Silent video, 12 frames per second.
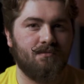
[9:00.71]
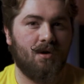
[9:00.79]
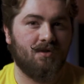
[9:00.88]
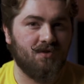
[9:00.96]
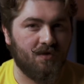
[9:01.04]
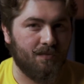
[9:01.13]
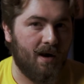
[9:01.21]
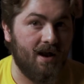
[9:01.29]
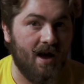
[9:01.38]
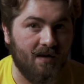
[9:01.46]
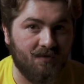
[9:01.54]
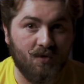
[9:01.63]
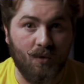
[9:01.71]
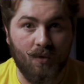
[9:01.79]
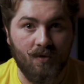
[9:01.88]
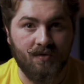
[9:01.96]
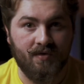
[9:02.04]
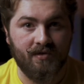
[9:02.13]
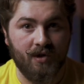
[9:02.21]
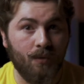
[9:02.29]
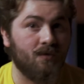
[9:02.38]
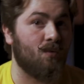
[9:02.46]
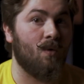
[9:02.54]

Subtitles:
Monsters might have scores as low as